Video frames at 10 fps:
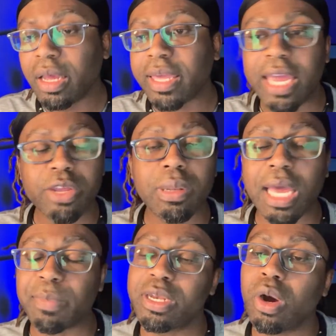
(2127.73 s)
Can you
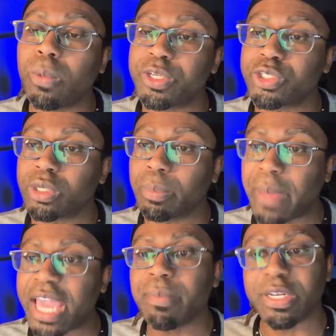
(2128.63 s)
let me know what your
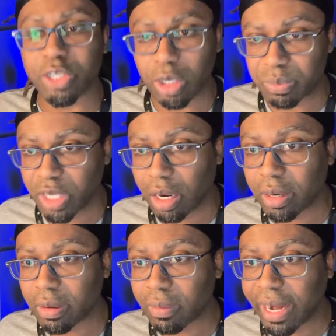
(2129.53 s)
payment terms are?
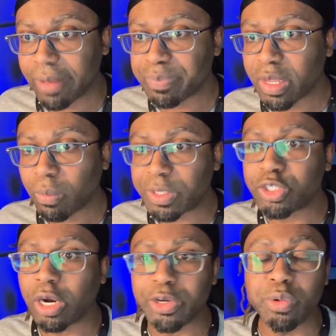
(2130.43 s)
Right?
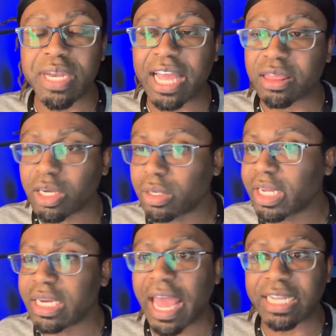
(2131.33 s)
Which are you, net
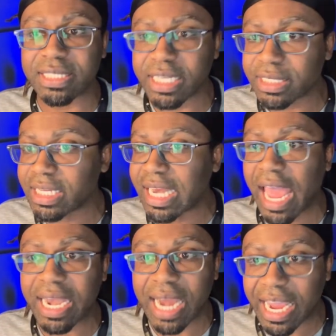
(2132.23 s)
30, net 60,
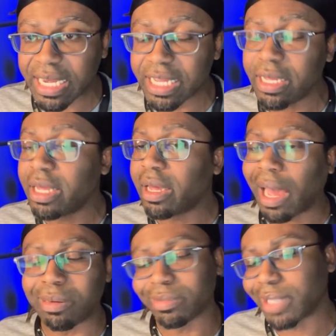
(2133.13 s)
net 90?
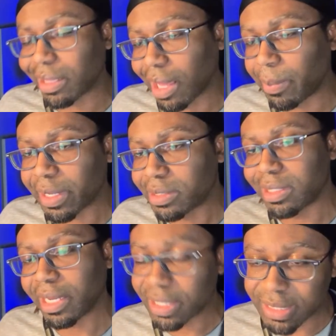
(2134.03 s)
I don't say that because
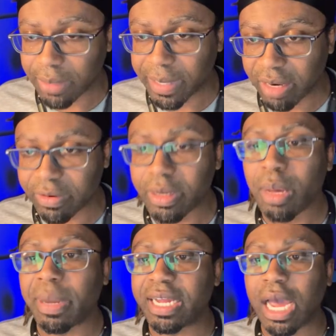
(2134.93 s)
then they can say whatever,
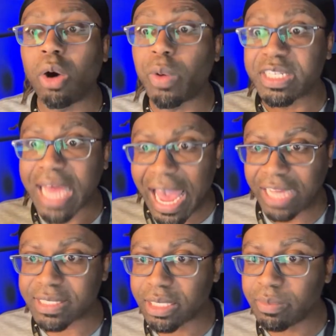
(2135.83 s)
but I always
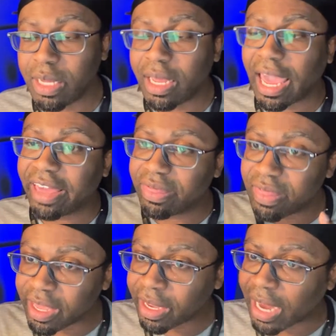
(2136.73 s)
ask them. And
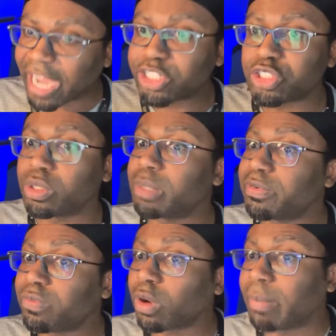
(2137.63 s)
then I showed it
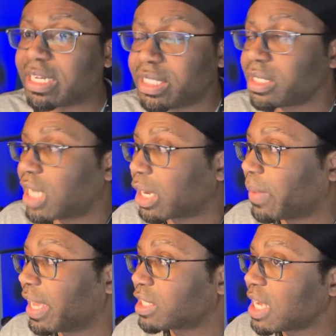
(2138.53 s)
before on my TikTok
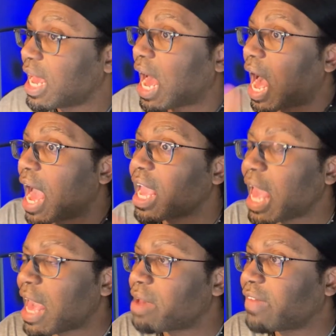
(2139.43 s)
page. I
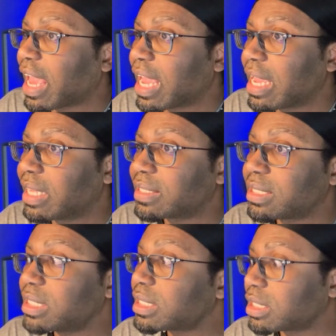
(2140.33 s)
have a
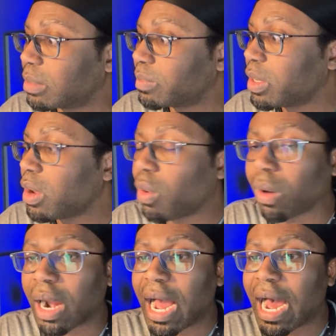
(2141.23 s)
system
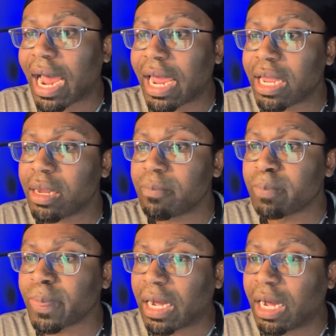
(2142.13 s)
where I
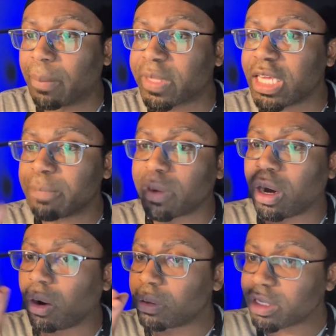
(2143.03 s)
keep
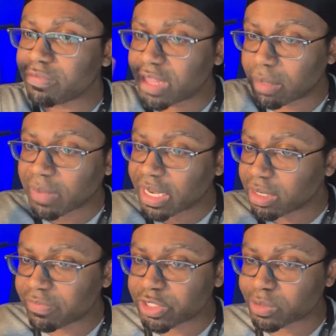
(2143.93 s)
all of them
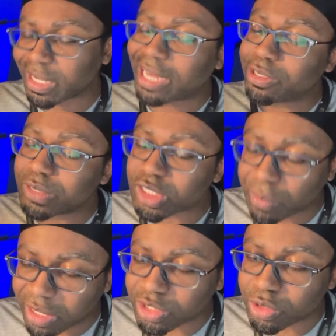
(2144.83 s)
individually. I use
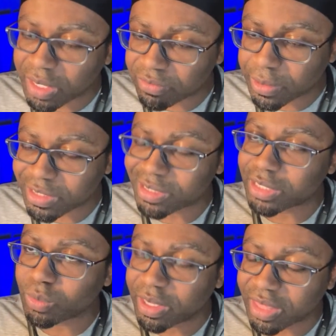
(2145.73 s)
Square to do invoices.
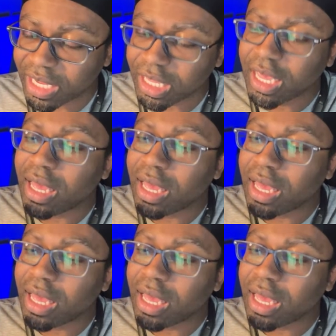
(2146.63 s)
That's one thing.